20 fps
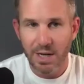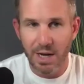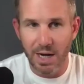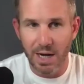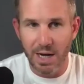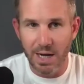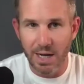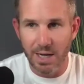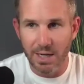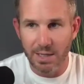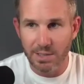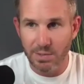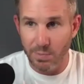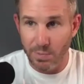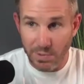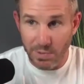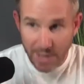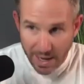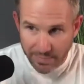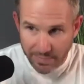because uh,
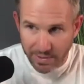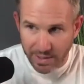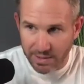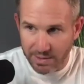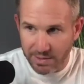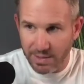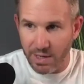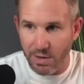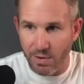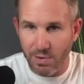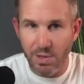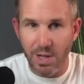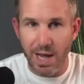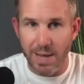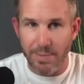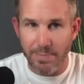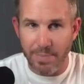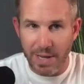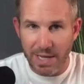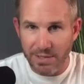when you have a you know
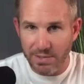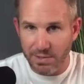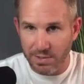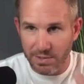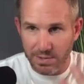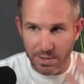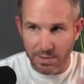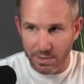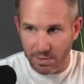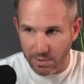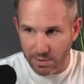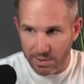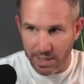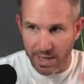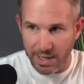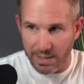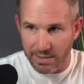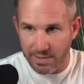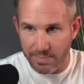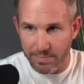client base, you can start to look
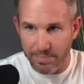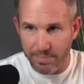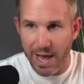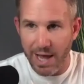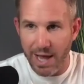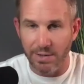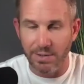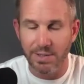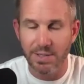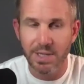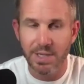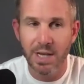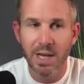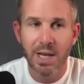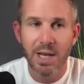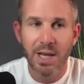at some patterns.